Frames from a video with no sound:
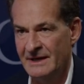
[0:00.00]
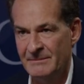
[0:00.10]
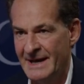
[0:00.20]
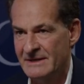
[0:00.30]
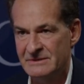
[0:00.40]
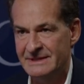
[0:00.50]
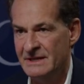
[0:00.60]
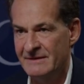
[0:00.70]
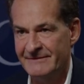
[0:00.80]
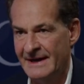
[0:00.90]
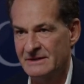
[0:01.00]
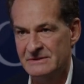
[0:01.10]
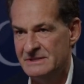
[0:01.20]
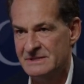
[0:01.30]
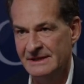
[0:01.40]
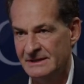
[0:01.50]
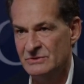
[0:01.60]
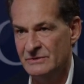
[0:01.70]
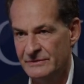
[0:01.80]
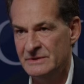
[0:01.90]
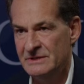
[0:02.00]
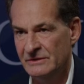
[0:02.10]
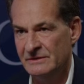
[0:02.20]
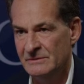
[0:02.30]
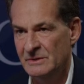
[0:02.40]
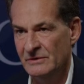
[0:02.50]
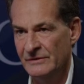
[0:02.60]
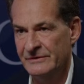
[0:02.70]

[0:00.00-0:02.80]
and battery gigafactories take two or three years to build.